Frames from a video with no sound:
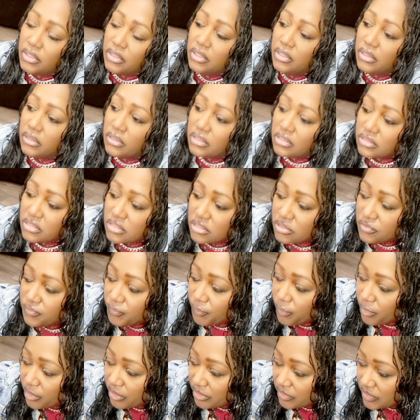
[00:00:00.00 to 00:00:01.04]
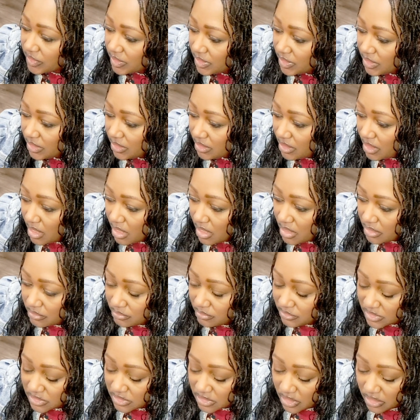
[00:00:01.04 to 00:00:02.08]
This is for the
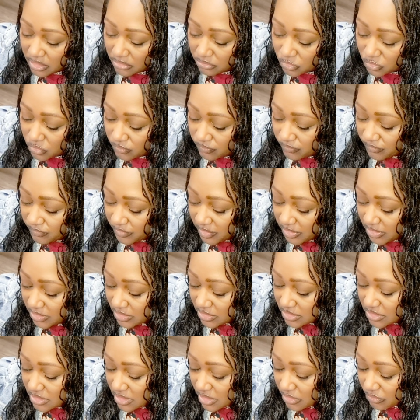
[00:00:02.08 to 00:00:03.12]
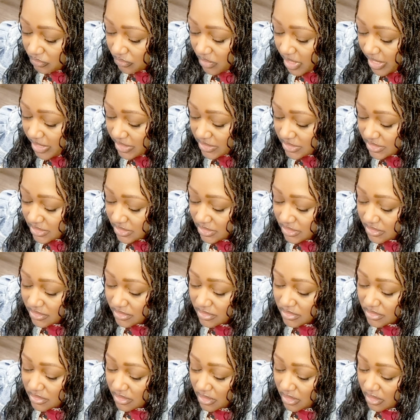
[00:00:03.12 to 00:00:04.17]
Sun, Moon, Venus, and
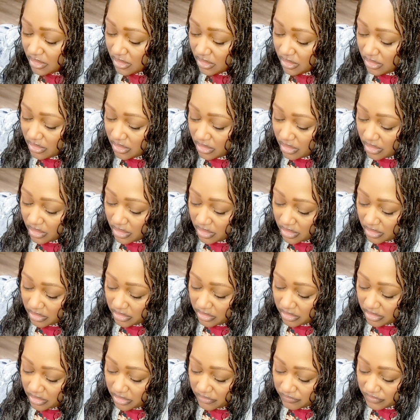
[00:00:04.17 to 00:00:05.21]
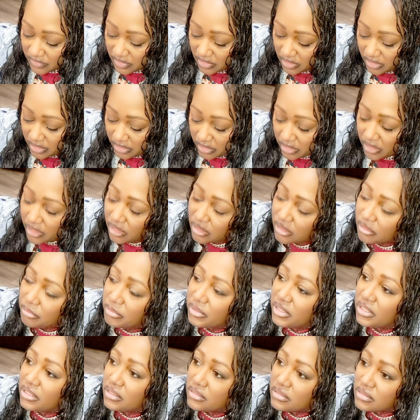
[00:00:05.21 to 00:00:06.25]
risings of the air
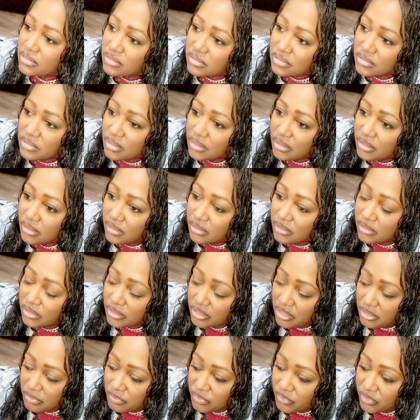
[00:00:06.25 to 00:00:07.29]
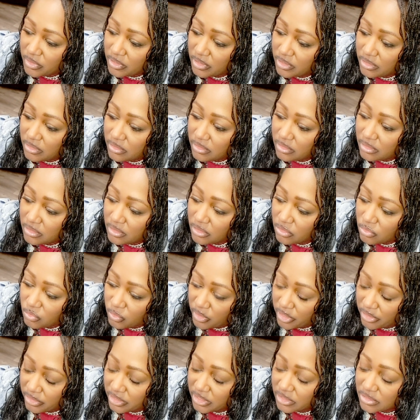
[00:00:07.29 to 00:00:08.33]
elements Libra,
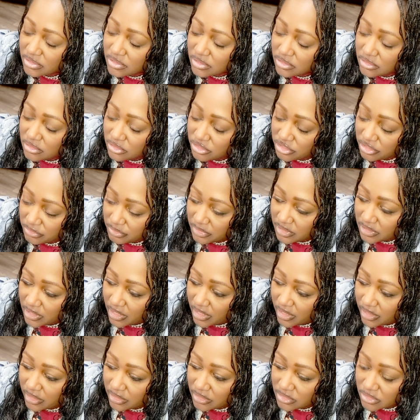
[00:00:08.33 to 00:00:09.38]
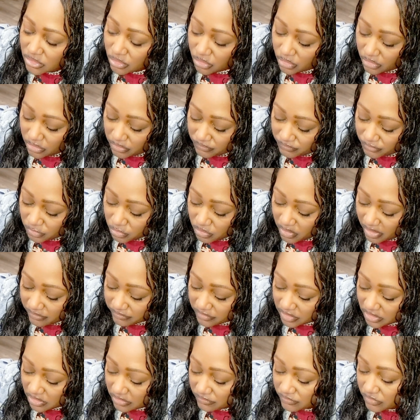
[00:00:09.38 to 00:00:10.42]
Aquarius, and Gemini. So if you have
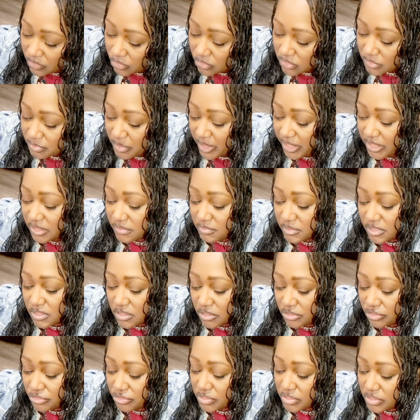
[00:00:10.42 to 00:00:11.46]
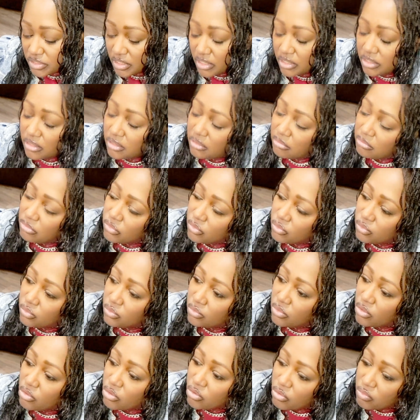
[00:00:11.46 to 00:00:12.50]
any of those placements in your Sun,
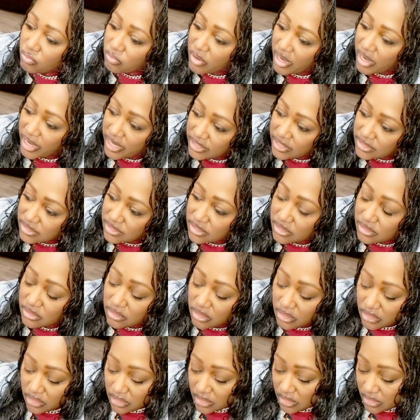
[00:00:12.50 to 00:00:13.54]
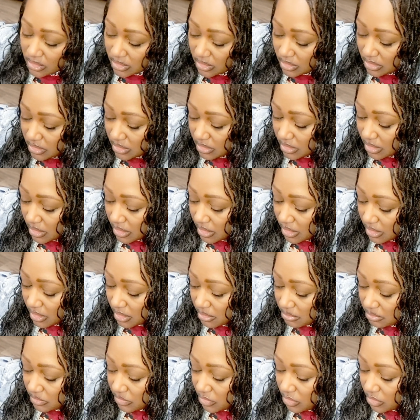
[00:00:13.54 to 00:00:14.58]
Moon, or rising, and